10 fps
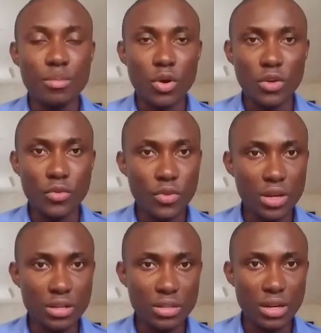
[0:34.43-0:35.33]

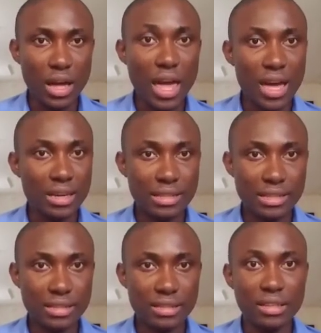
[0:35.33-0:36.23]
boyfriend, her
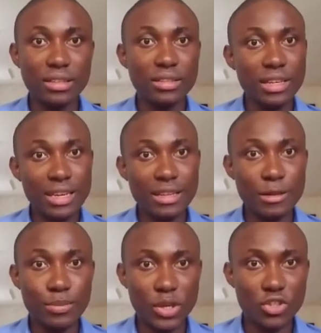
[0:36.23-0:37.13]
ex, still in
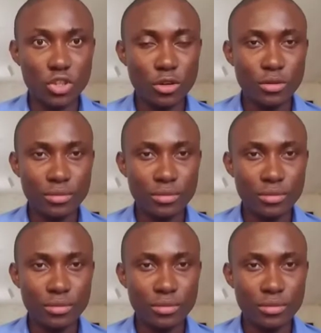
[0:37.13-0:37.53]
the picture.